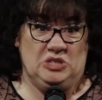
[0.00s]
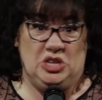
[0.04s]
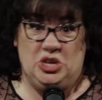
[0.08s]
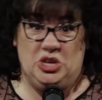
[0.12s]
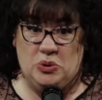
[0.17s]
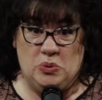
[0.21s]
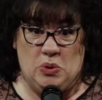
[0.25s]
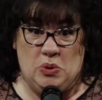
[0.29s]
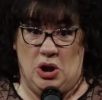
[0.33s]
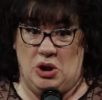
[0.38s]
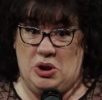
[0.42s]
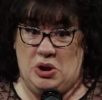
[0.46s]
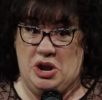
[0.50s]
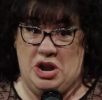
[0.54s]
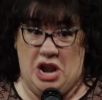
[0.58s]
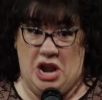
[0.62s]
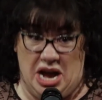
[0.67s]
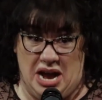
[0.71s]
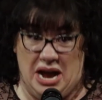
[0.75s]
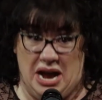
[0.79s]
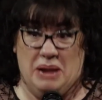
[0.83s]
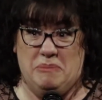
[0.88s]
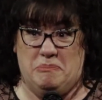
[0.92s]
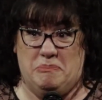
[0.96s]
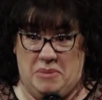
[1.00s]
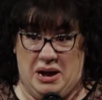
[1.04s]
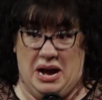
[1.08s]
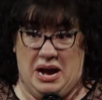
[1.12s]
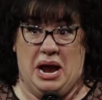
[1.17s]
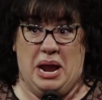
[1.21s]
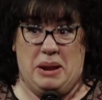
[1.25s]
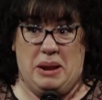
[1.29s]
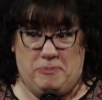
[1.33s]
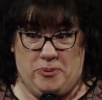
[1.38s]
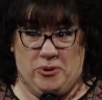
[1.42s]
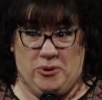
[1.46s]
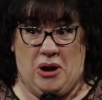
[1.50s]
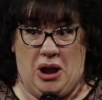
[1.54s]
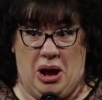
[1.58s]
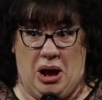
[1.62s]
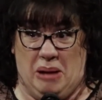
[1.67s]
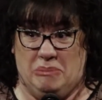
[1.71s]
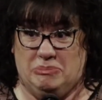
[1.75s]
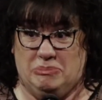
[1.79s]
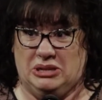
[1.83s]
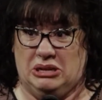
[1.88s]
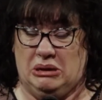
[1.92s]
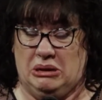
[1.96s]
you are not my
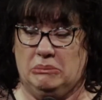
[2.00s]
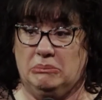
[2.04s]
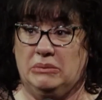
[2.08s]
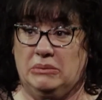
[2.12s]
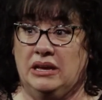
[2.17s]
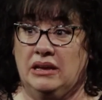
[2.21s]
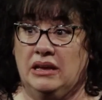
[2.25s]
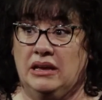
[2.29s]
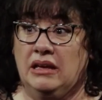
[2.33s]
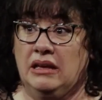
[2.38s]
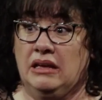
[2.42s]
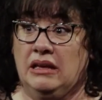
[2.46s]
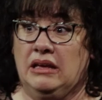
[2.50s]
problem.